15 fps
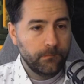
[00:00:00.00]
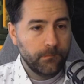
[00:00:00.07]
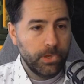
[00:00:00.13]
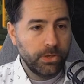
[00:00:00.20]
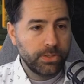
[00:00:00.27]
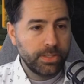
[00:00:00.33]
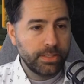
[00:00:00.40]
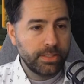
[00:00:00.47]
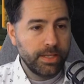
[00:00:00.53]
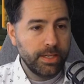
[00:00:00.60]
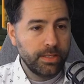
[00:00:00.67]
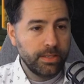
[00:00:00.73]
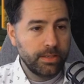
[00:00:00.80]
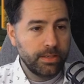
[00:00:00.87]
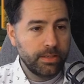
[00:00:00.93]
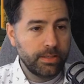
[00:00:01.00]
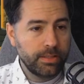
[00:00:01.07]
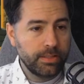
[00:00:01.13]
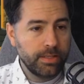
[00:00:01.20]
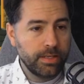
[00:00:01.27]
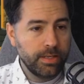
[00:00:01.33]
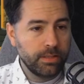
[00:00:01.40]
Oh, no, is that Snake?
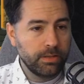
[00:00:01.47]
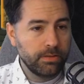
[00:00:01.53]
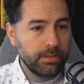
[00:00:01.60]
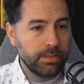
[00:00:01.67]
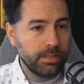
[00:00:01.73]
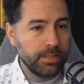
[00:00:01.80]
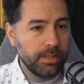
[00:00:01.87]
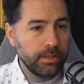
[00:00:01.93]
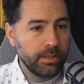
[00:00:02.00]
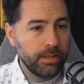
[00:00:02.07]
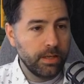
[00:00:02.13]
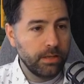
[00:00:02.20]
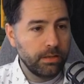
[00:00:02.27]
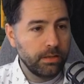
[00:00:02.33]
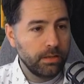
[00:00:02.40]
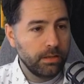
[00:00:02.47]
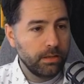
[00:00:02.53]
snake? 16, okay.